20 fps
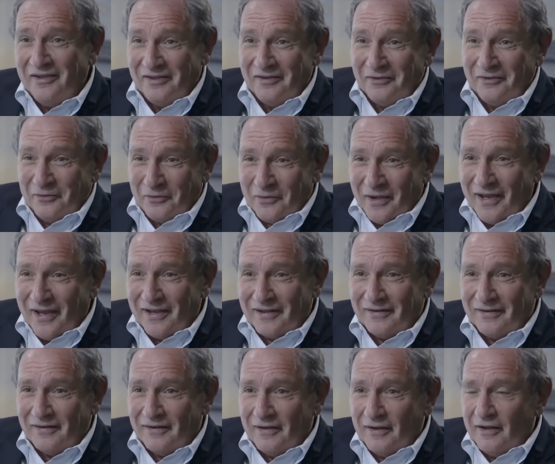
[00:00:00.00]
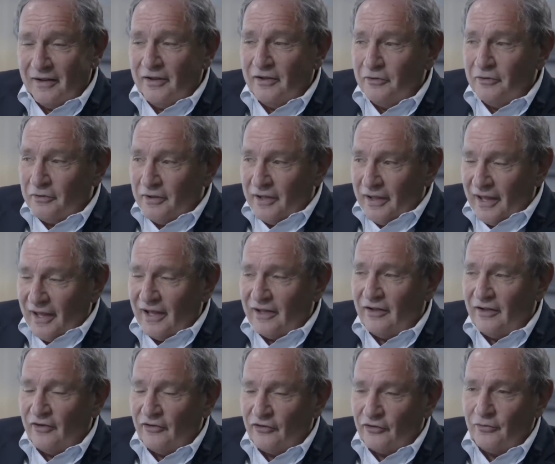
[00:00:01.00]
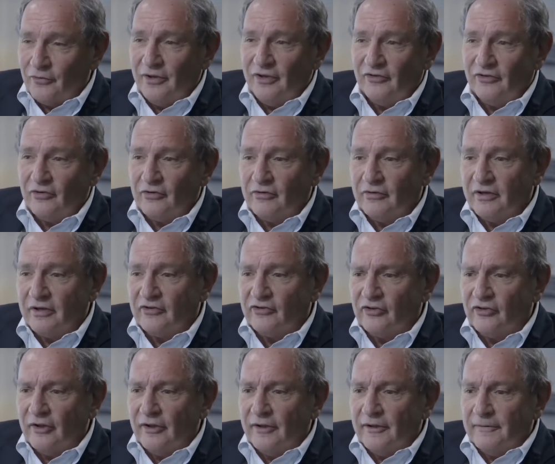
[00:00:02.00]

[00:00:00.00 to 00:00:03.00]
You can't squeeze the Greeks.